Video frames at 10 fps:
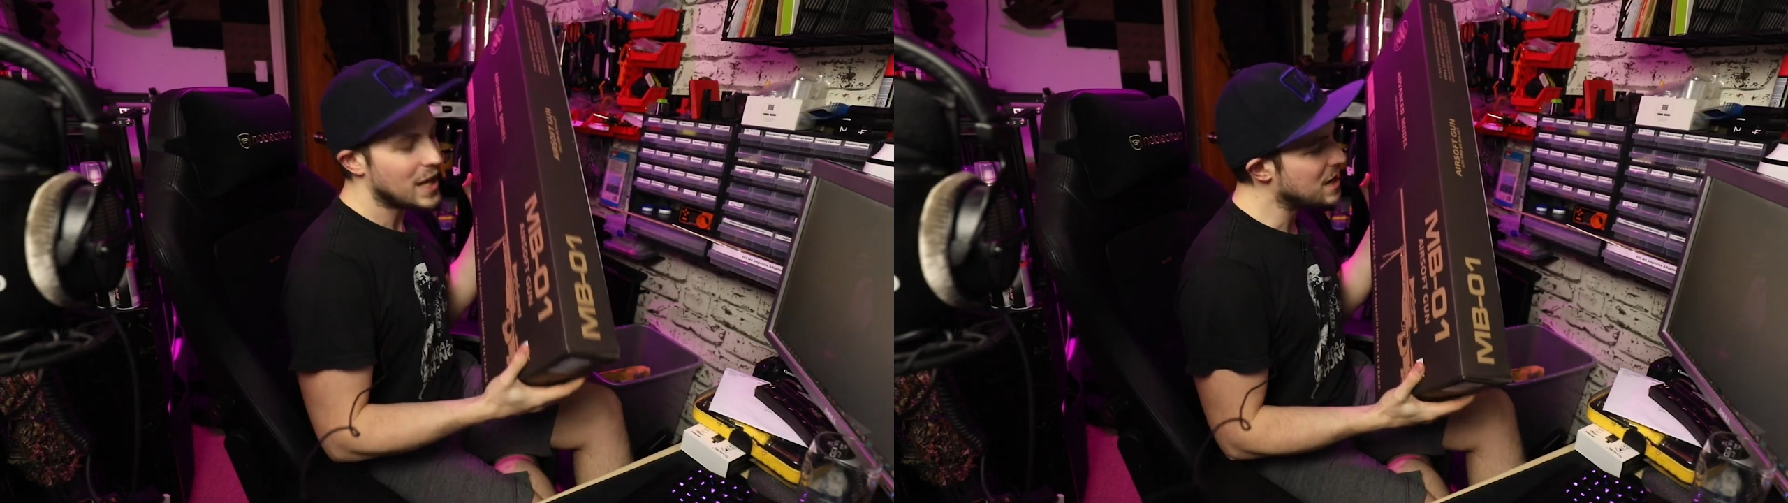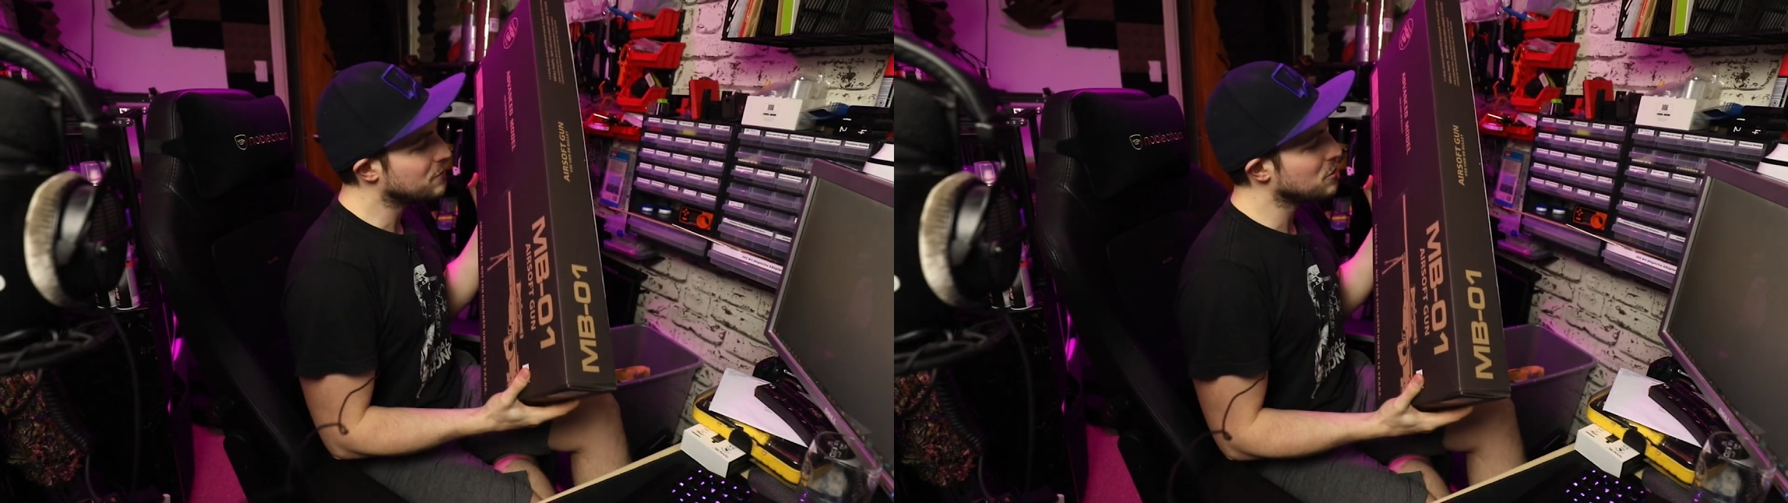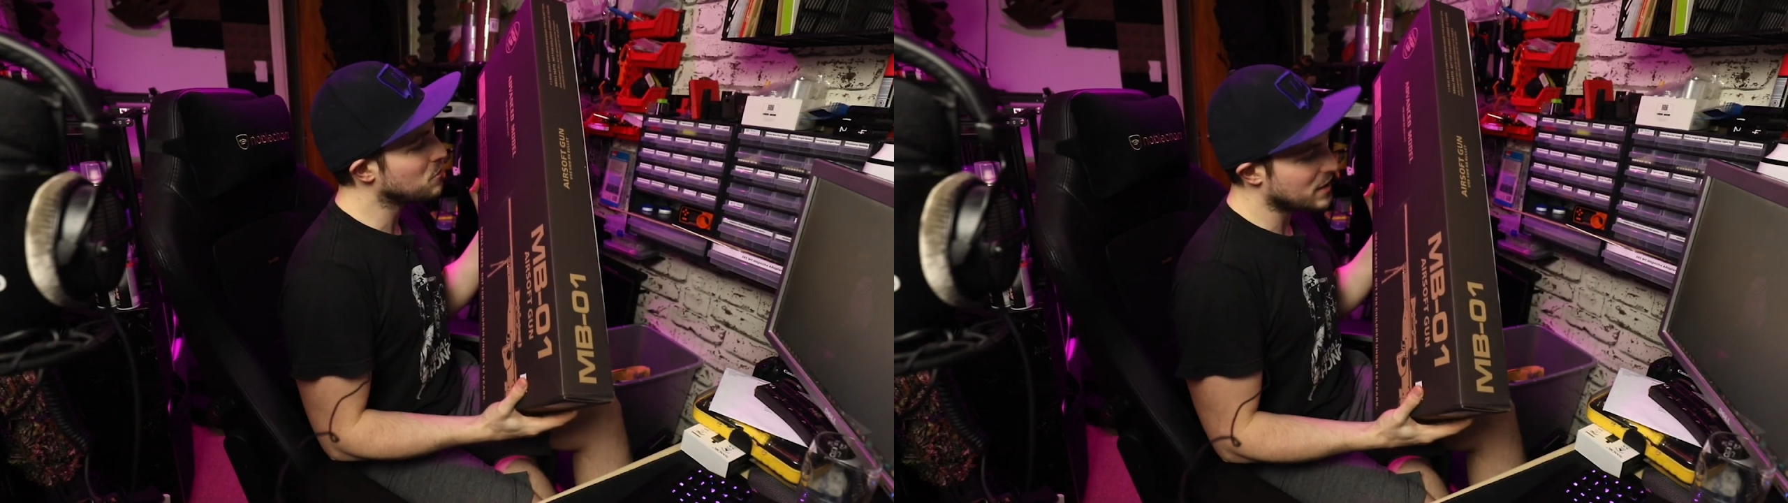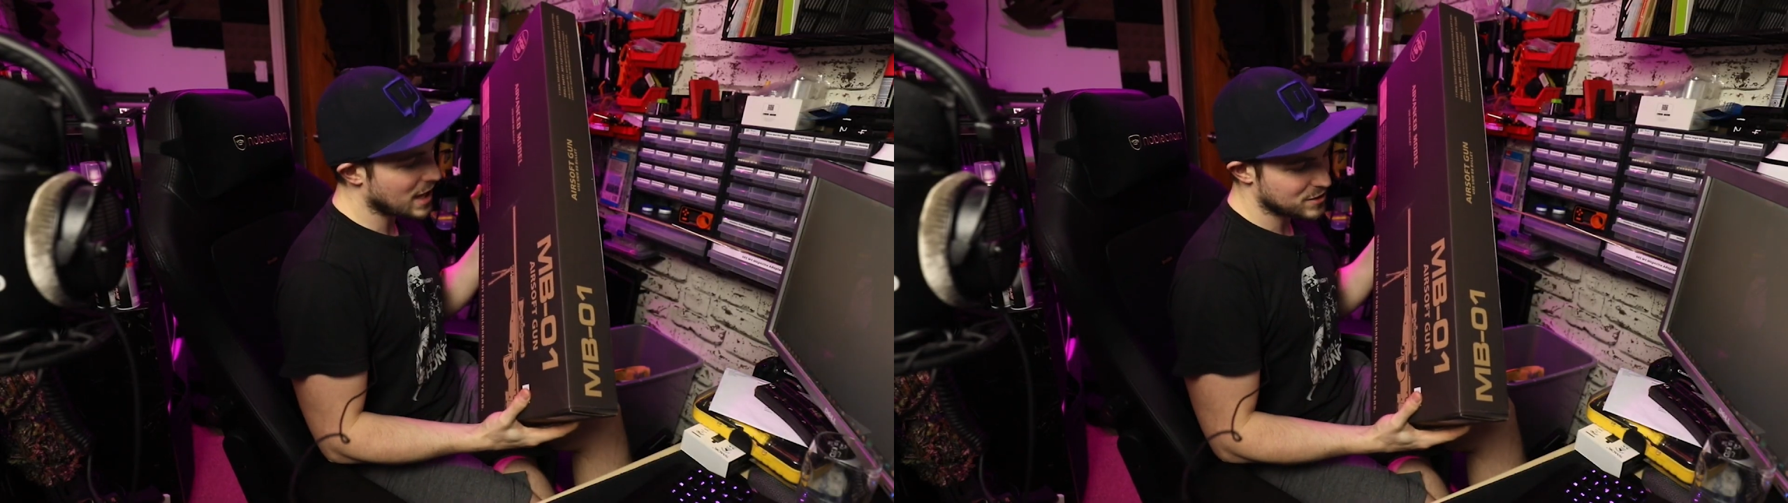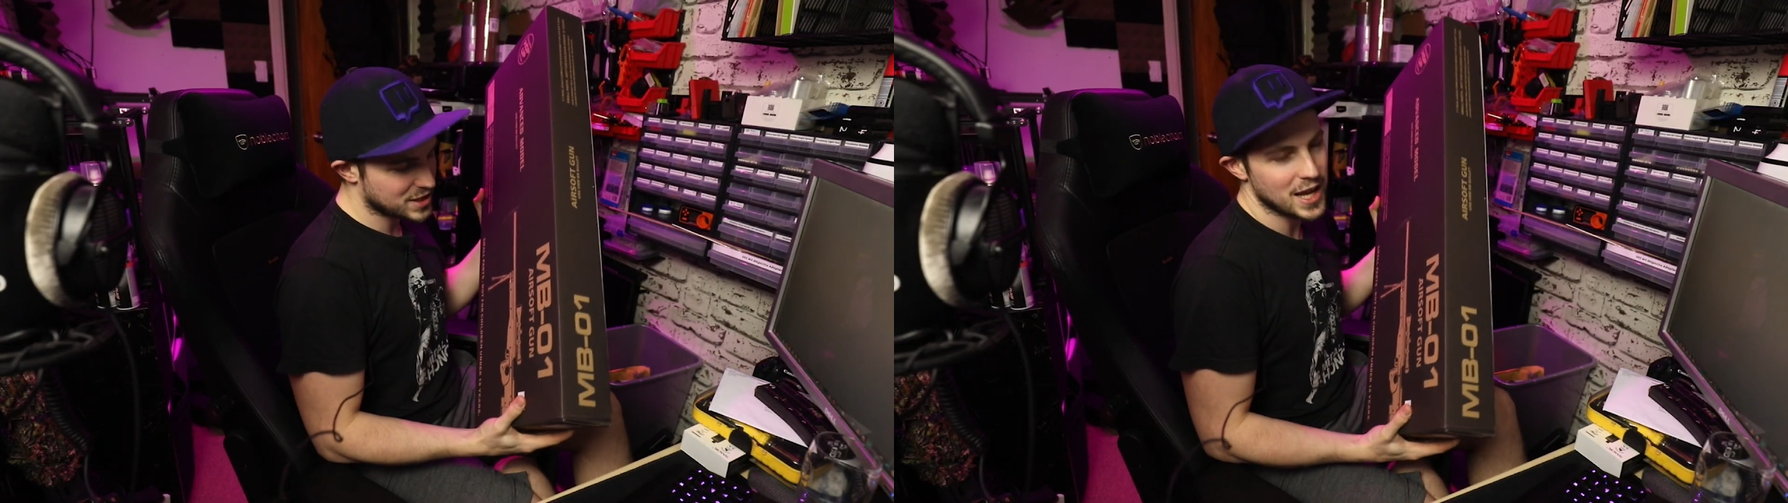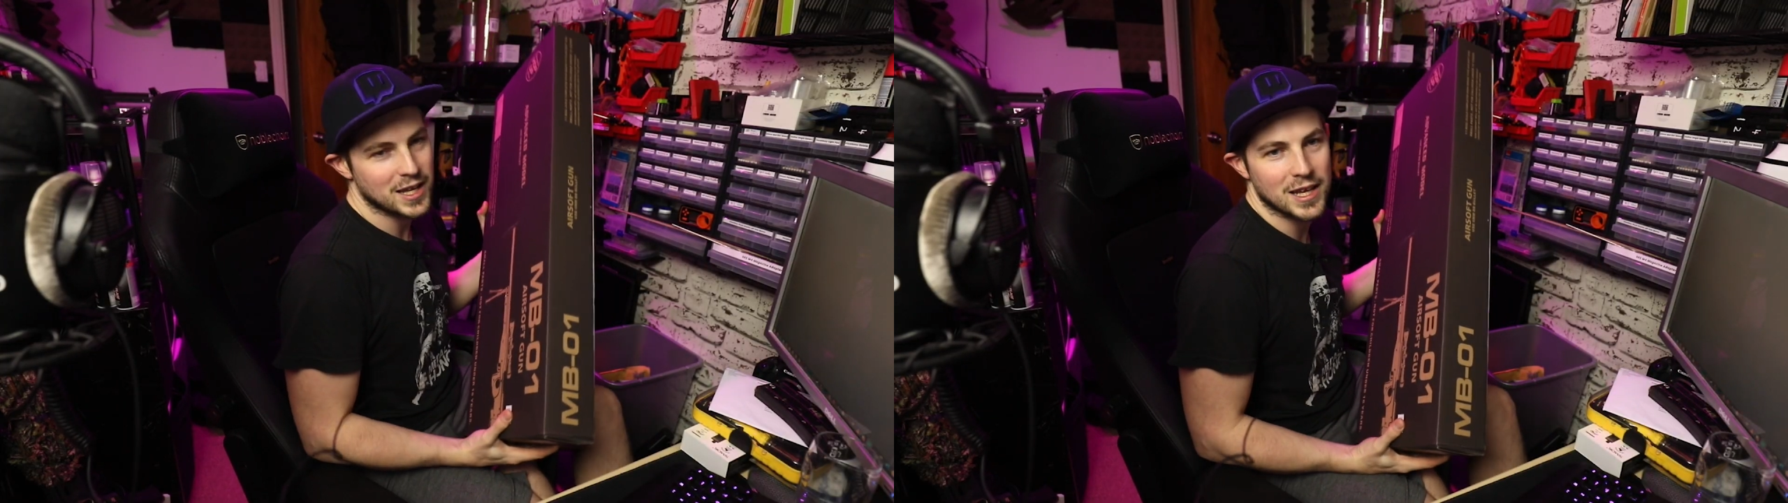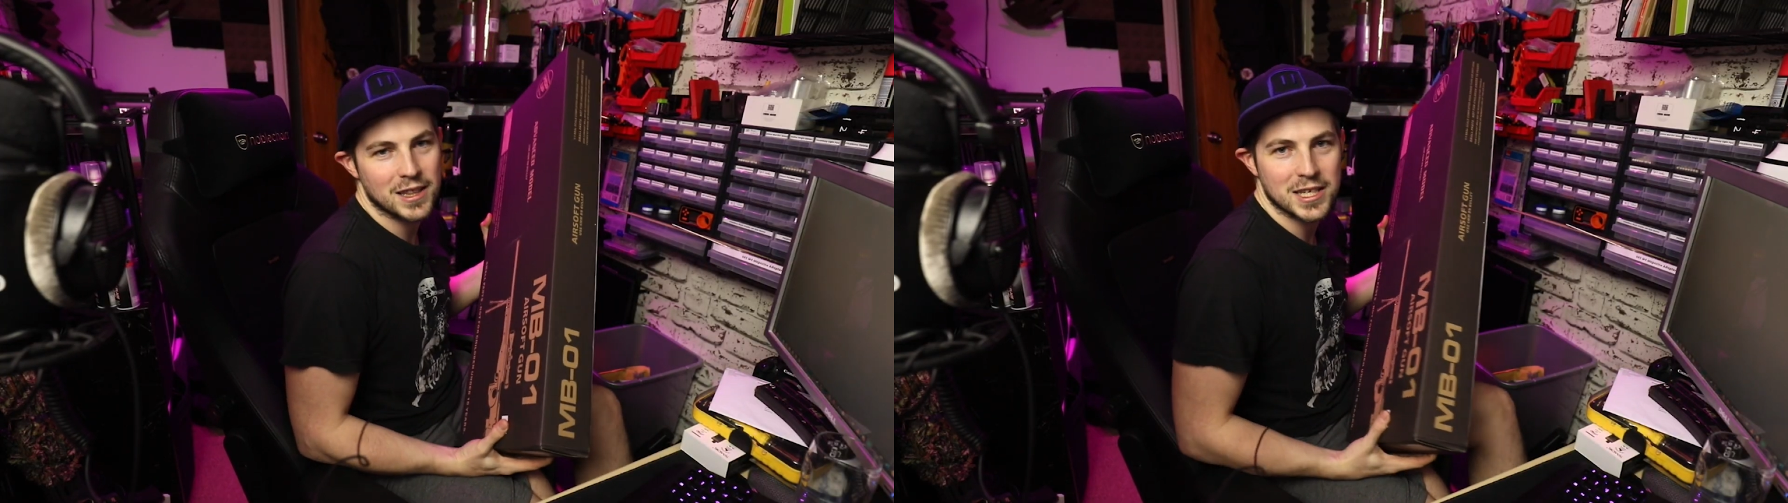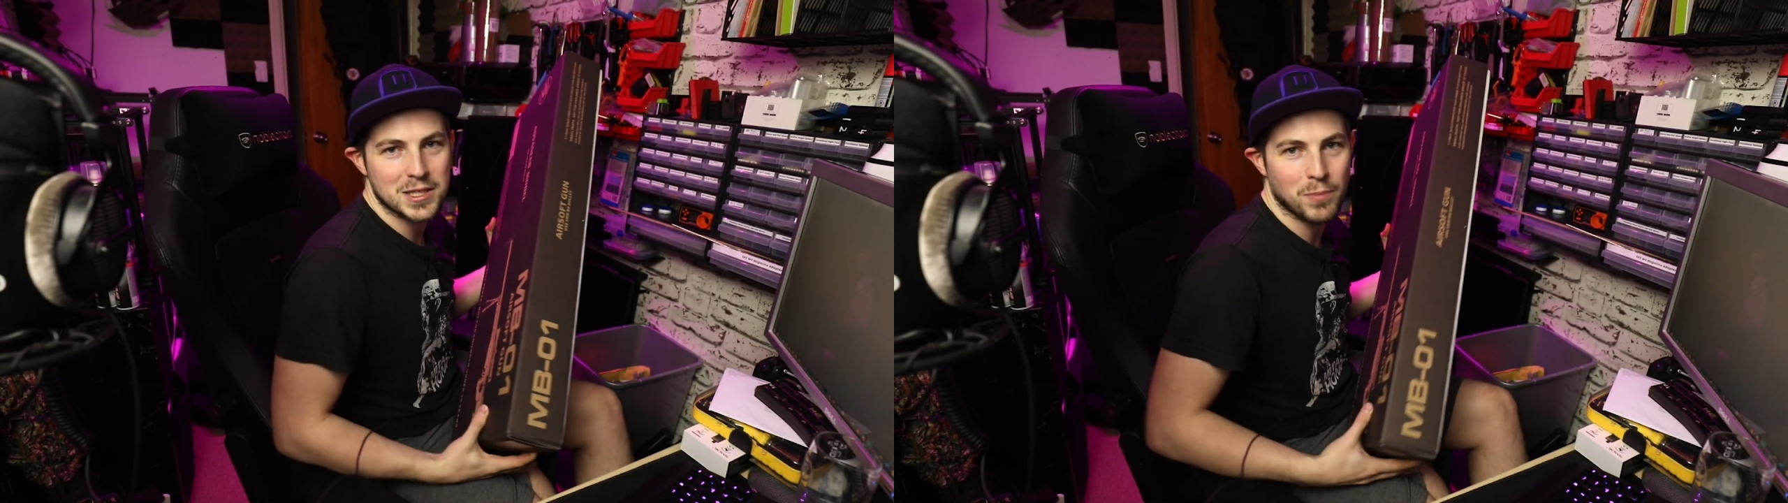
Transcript: Even without taking this